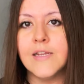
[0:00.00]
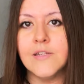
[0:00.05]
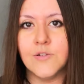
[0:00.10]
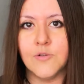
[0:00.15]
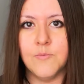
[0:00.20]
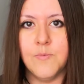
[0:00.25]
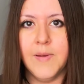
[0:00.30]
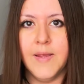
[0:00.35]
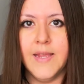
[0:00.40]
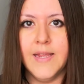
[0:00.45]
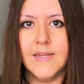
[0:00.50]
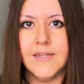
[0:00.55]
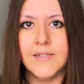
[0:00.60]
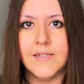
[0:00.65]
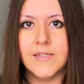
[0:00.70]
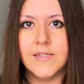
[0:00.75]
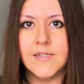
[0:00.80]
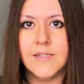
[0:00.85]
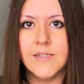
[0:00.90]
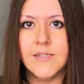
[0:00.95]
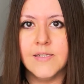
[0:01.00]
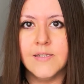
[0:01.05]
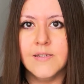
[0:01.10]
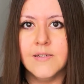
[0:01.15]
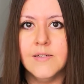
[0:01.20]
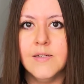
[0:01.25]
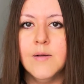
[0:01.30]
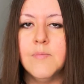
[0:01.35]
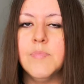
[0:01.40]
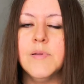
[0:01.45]
to paint,
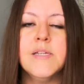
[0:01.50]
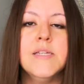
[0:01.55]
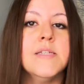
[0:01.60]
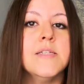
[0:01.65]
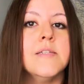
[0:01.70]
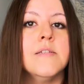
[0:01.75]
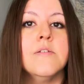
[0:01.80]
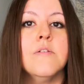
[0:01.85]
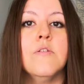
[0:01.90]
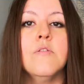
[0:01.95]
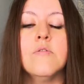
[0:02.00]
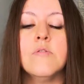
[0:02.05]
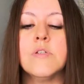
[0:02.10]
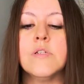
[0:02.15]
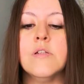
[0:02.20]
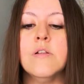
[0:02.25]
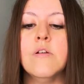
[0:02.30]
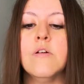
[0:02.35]
please don't